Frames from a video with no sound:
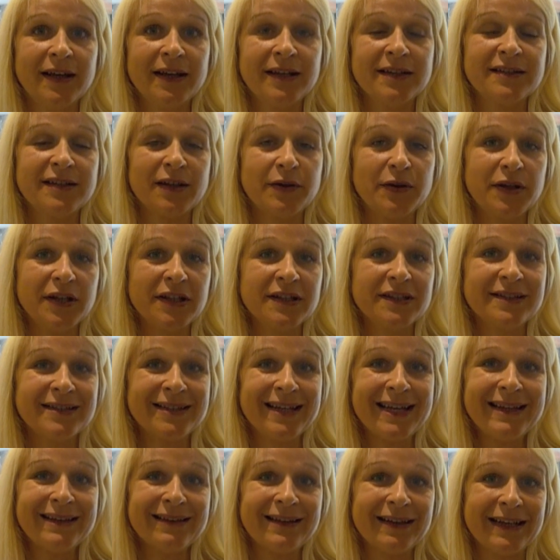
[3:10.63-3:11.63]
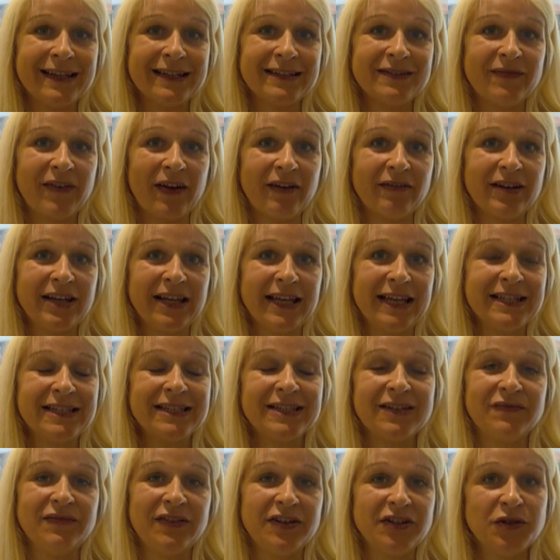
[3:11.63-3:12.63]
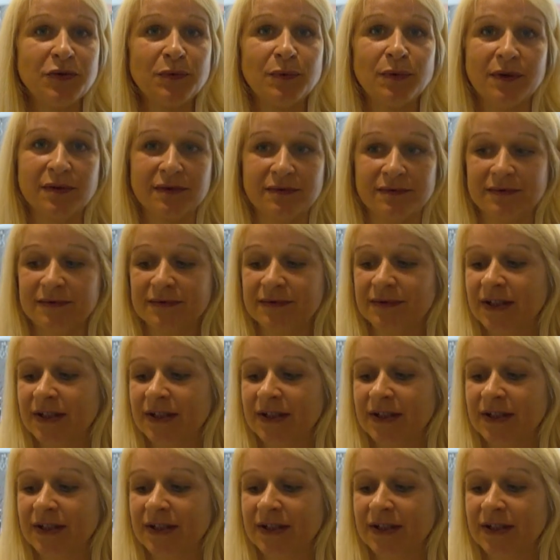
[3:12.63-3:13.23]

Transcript: So you can see that it's very individual.